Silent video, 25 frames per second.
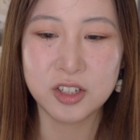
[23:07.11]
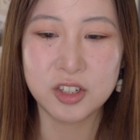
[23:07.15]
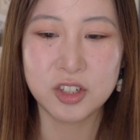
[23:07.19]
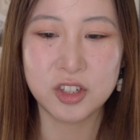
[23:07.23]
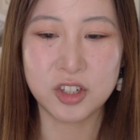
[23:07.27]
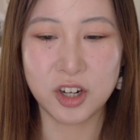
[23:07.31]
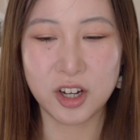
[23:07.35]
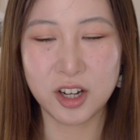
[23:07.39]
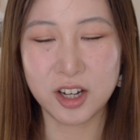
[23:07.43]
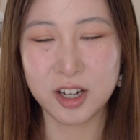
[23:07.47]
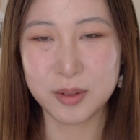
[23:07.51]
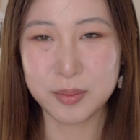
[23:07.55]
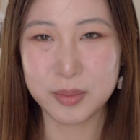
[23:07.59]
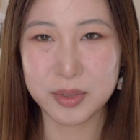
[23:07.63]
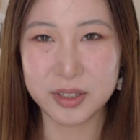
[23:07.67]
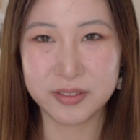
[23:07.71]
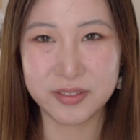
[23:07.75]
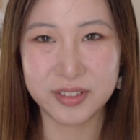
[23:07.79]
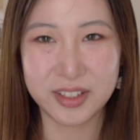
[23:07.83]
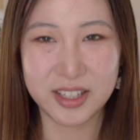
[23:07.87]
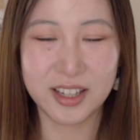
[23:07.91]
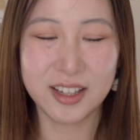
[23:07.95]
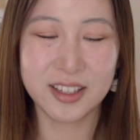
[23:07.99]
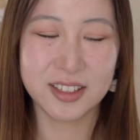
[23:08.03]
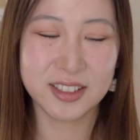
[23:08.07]
job
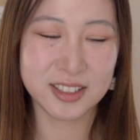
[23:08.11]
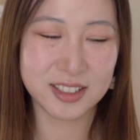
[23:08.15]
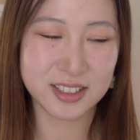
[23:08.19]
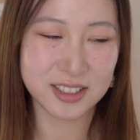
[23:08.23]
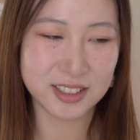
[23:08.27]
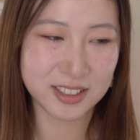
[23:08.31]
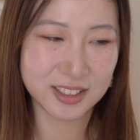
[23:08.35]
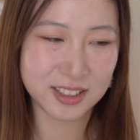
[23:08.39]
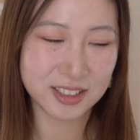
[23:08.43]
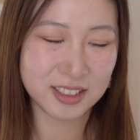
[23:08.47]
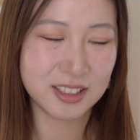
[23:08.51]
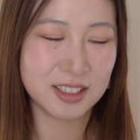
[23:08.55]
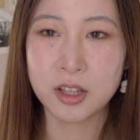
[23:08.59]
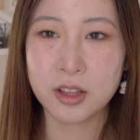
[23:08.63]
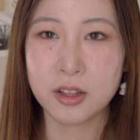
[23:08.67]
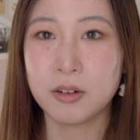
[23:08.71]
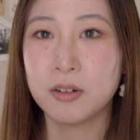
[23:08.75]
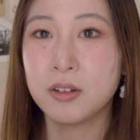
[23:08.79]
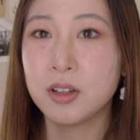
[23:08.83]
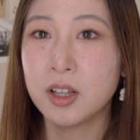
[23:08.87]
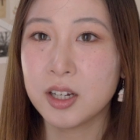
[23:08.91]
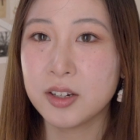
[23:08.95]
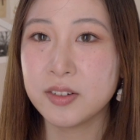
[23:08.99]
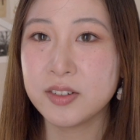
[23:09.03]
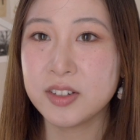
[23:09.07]
of that. There
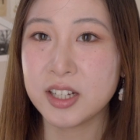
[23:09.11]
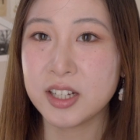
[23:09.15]
were a lot of